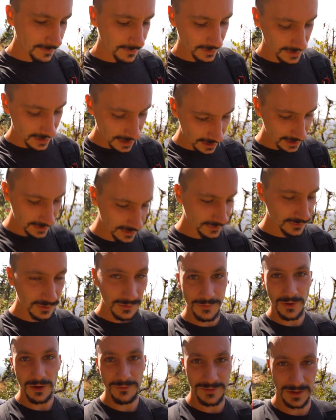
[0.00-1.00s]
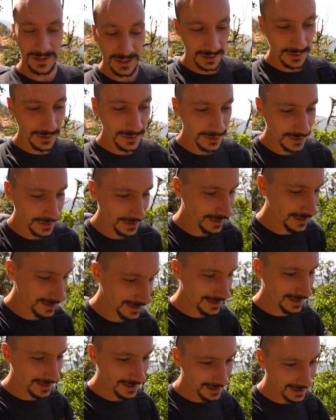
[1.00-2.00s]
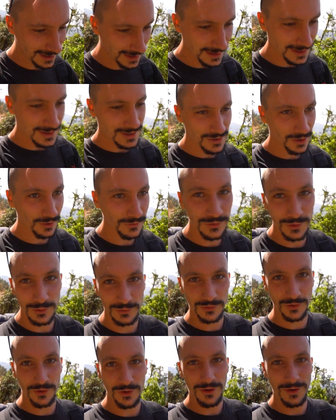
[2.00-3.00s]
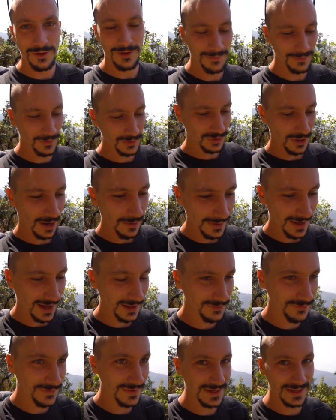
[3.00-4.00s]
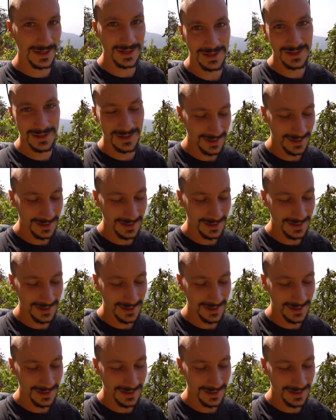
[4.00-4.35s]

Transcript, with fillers: But yeah, so far feeling good. Not too sore. not sure how Leanne's feeling.